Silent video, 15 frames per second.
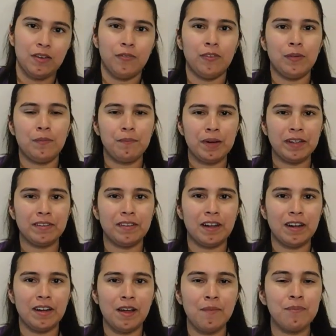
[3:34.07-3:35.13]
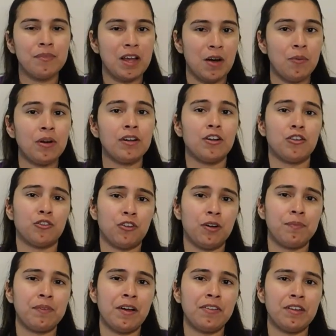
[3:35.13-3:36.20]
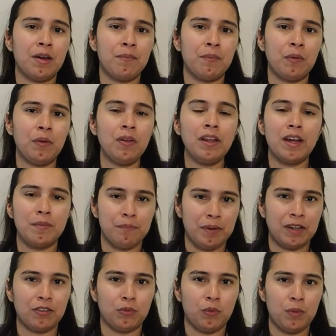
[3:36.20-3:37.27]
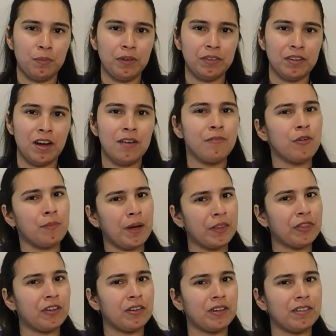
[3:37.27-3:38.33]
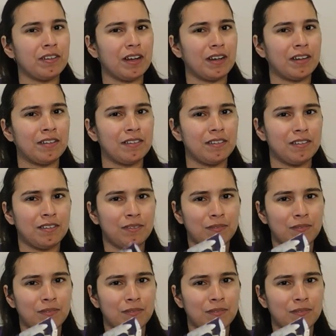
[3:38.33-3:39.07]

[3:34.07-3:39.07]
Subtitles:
We've mixed that up. Now we're going to scrape down that bowl and mix one more time for about 30 seconds.